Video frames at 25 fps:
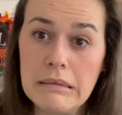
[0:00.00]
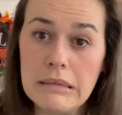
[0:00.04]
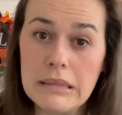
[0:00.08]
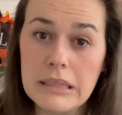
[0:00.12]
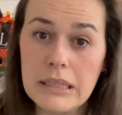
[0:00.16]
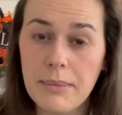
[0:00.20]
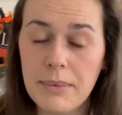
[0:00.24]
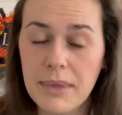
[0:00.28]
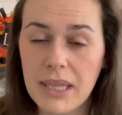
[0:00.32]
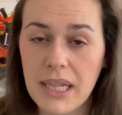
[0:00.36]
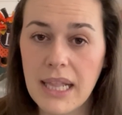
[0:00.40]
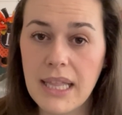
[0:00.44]

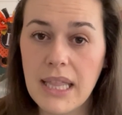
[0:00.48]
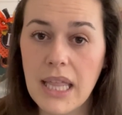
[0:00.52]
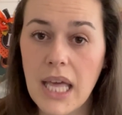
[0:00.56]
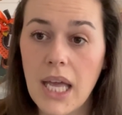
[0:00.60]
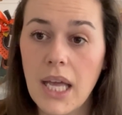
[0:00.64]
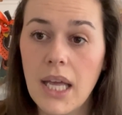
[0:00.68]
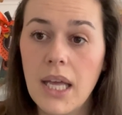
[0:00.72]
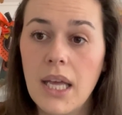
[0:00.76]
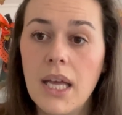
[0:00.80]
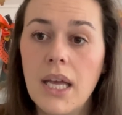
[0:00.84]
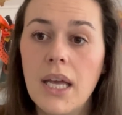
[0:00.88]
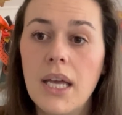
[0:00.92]
Something like that.
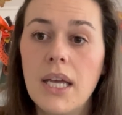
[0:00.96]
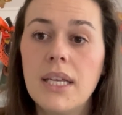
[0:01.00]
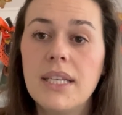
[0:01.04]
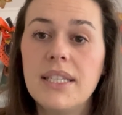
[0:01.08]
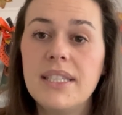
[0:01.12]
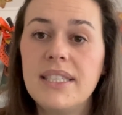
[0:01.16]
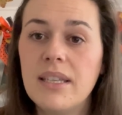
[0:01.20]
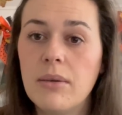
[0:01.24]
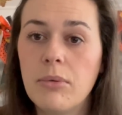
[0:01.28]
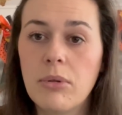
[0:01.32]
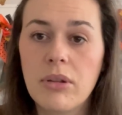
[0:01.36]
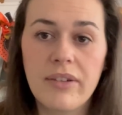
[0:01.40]

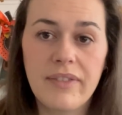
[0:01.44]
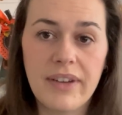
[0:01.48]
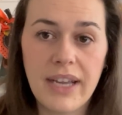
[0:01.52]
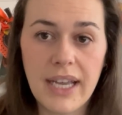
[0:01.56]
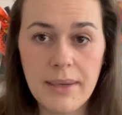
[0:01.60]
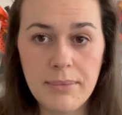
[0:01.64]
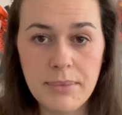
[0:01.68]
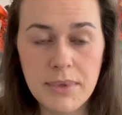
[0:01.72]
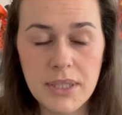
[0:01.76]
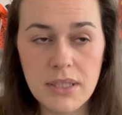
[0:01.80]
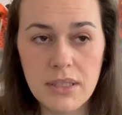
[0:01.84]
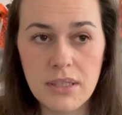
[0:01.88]
Similar
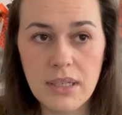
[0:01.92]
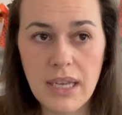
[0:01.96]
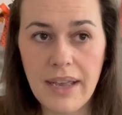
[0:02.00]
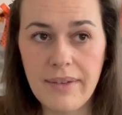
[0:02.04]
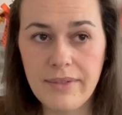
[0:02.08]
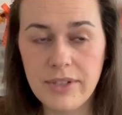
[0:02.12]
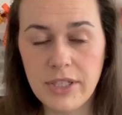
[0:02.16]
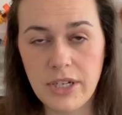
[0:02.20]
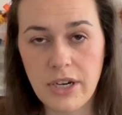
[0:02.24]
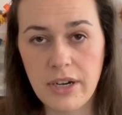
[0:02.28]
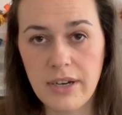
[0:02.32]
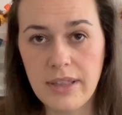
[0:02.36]
vibes. I
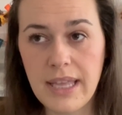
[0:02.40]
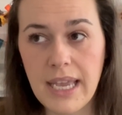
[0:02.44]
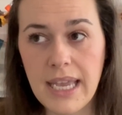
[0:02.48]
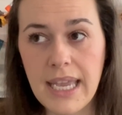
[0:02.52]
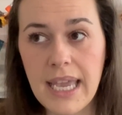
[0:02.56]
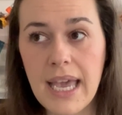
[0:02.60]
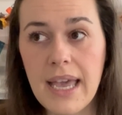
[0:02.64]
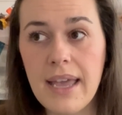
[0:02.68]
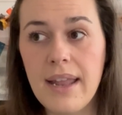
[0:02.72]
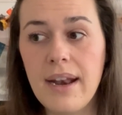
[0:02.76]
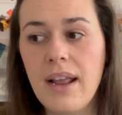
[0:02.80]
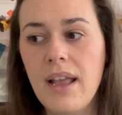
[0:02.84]
haven't started that
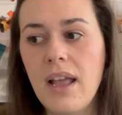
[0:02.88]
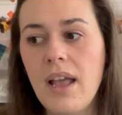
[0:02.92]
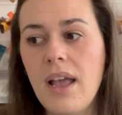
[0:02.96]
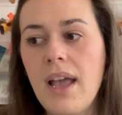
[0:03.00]
yet.